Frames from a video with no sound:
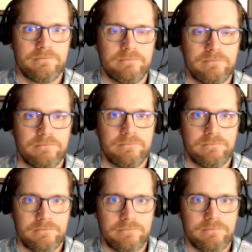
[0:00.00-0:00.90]

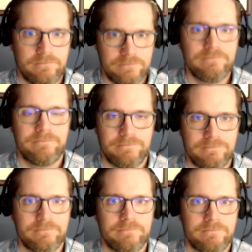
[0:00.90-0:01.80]

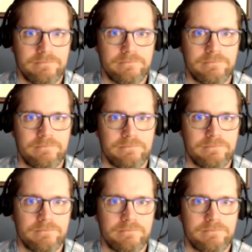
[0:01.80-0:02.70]

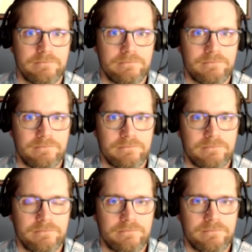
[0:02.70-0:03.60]

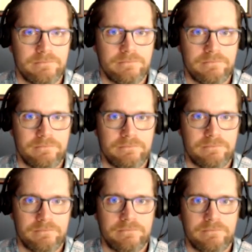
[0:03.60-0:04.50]

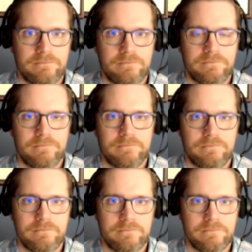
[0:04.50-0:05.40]

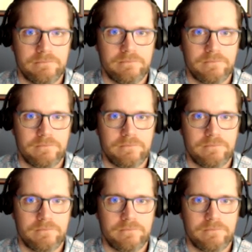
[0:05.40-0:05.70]
No words are spoken by the person on screen.